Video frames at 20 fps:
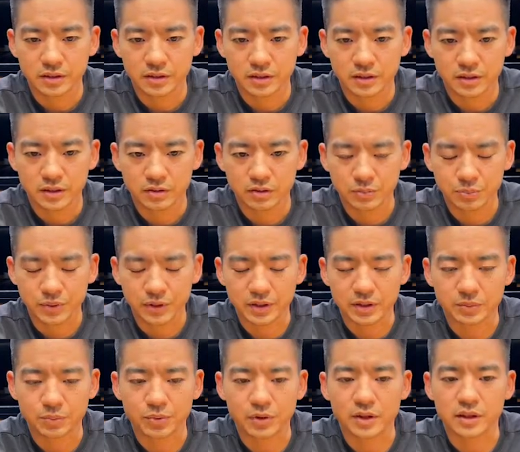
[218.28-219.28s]
to repeat
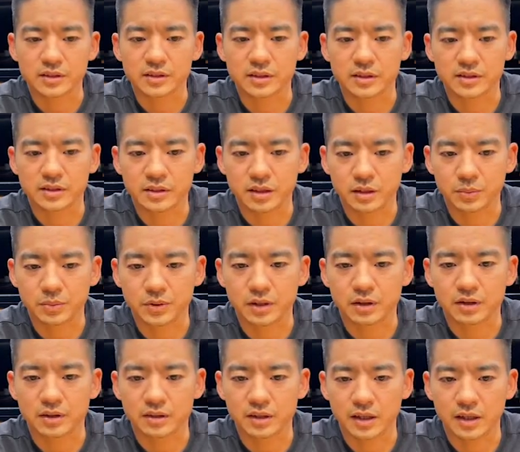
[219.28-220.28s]
the process, top
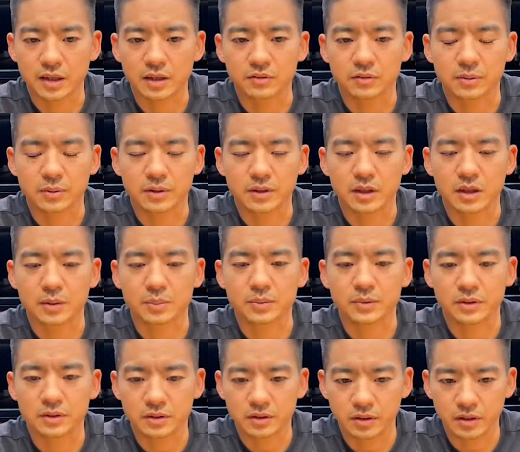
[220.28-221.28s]
down, attacking from the top,
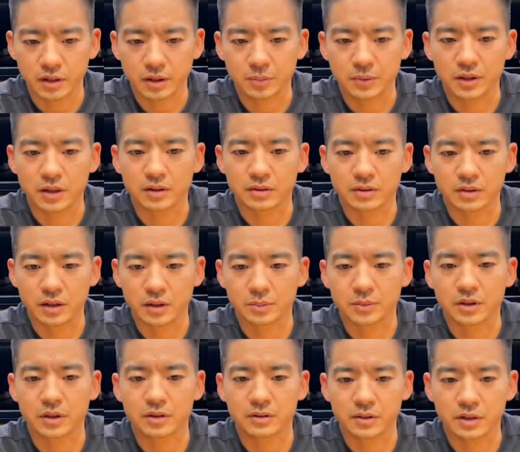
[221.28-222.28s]
top down, top
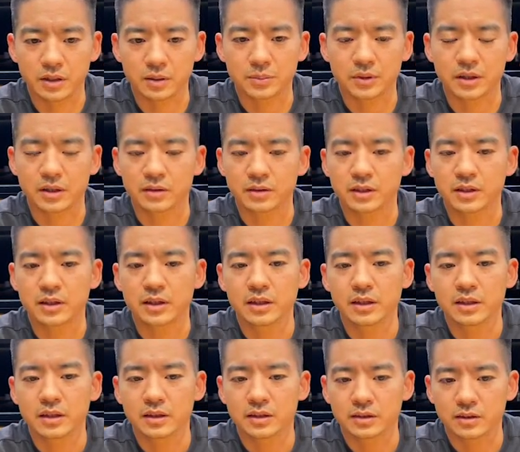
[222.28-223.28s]
down, top down.
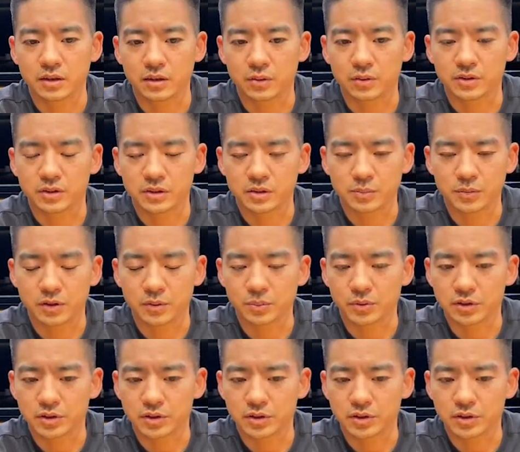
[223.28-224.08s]
It's always a small push